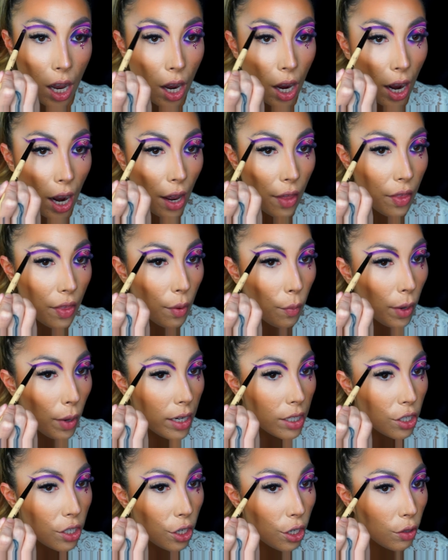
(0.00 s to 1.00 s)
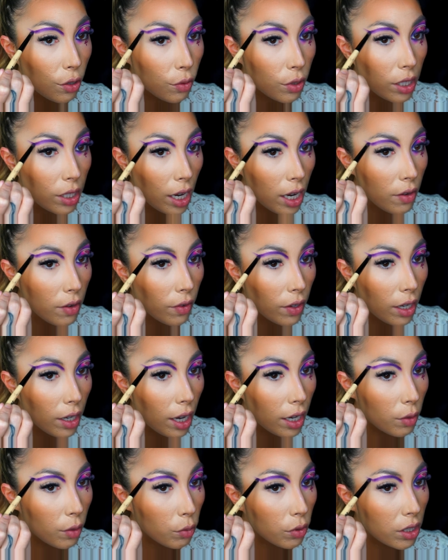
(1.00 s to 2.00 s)
and then went to save it and
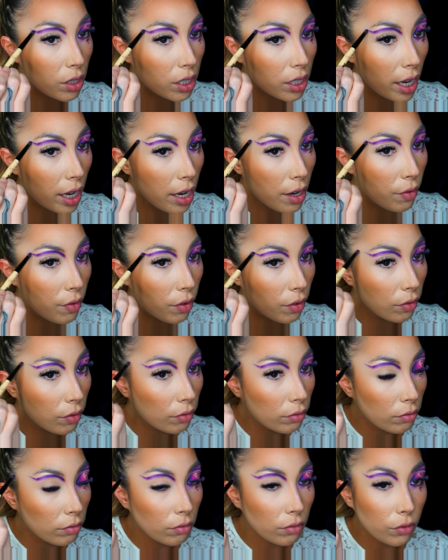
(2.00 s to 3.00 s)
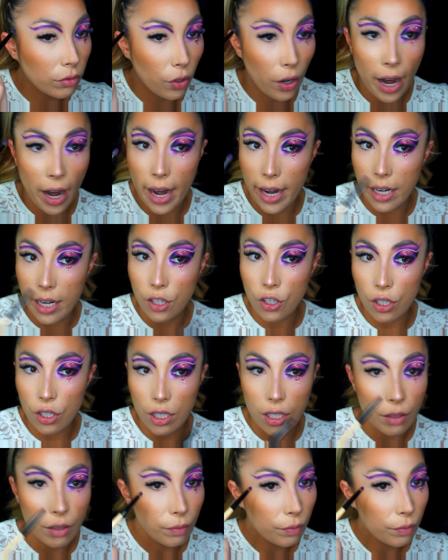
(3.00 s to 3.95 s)
it wouldn't save for ages,